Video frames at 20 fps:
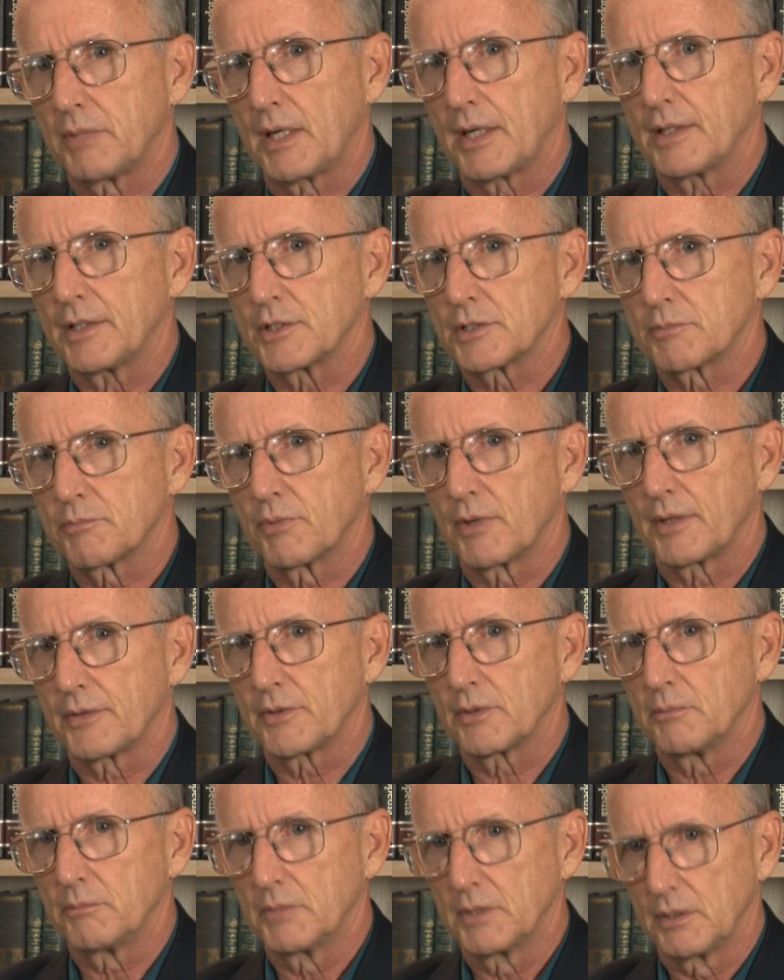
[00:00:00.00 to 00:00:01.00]
by his
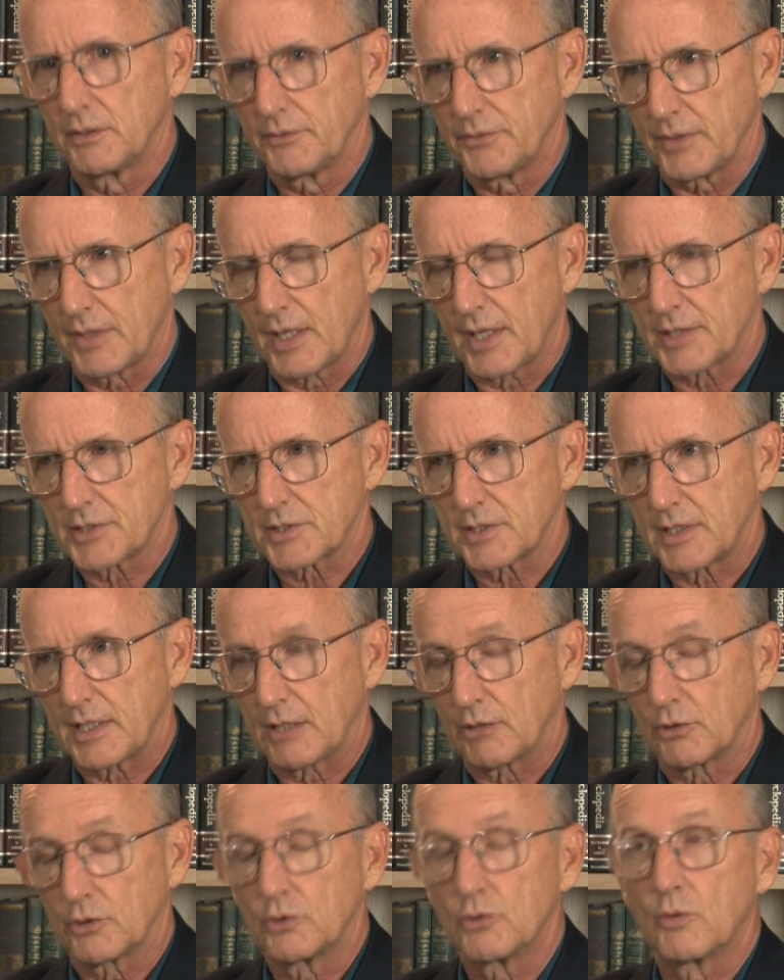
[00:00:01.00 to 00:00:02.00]
brother Milton
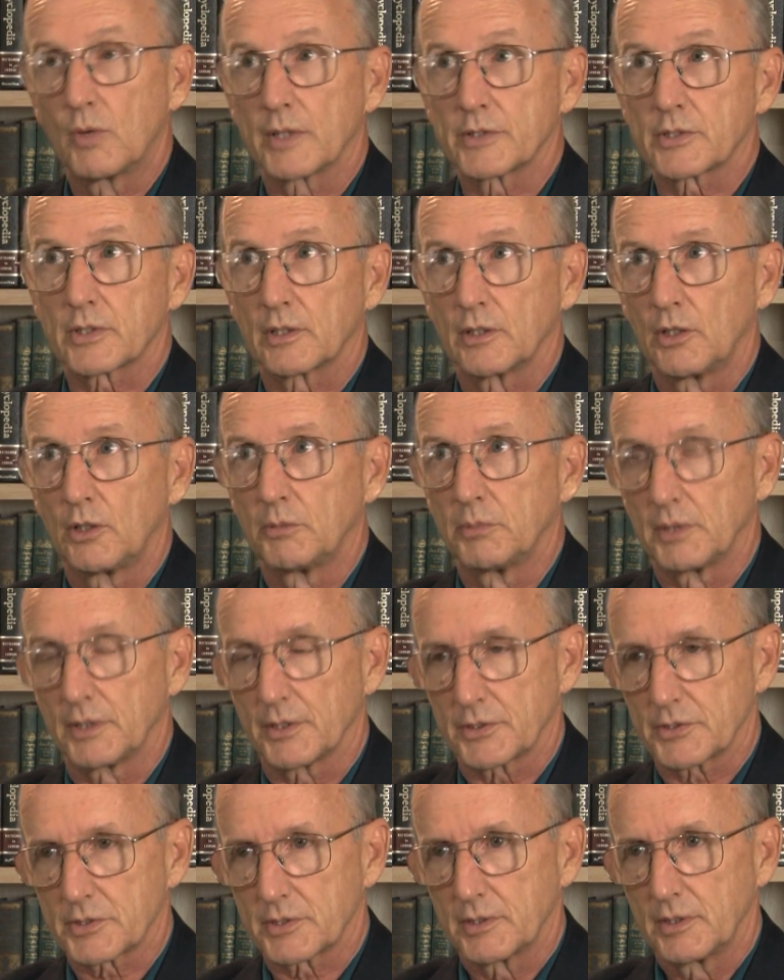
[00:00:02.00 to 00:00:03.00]
Eisenhower, who was a
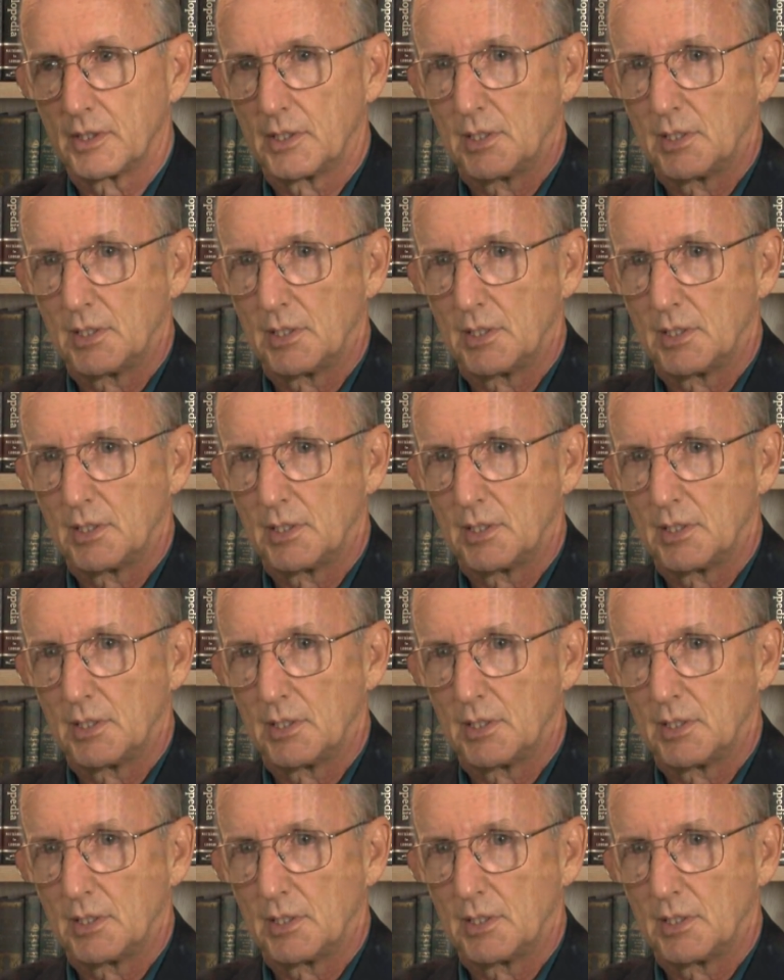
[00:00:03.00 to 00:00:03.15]
globalist.